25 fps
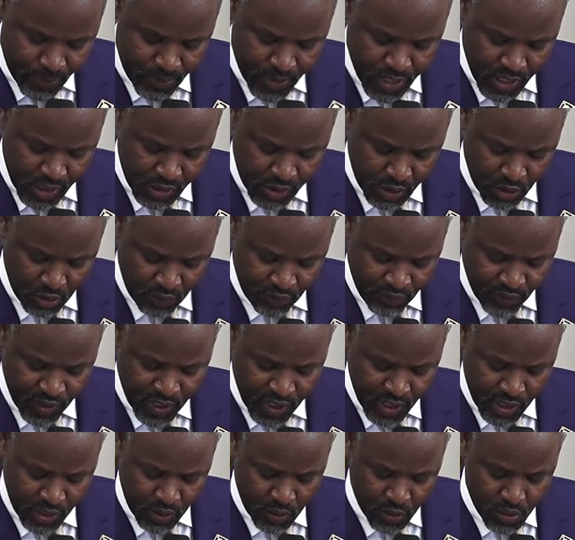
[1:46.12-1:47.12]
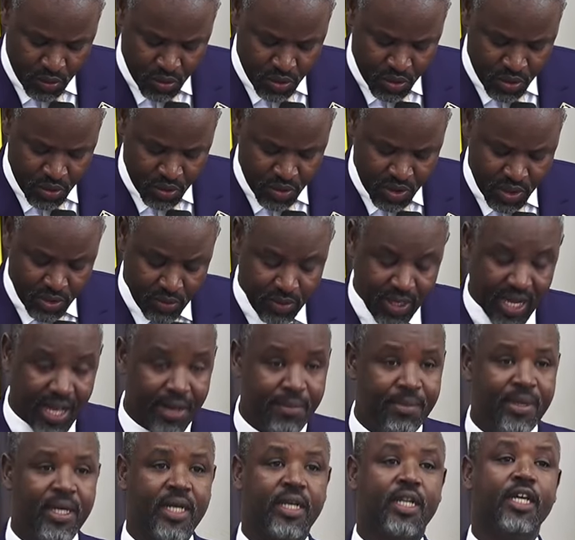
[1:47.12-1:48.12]
the issue of ghetto youth
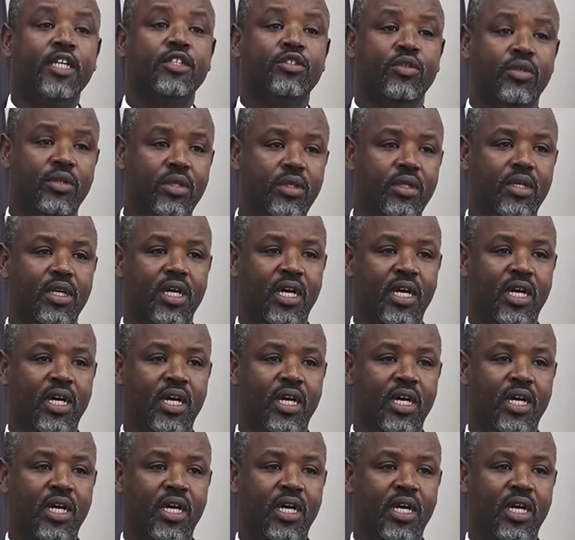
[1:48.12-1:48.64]
rehabilitation,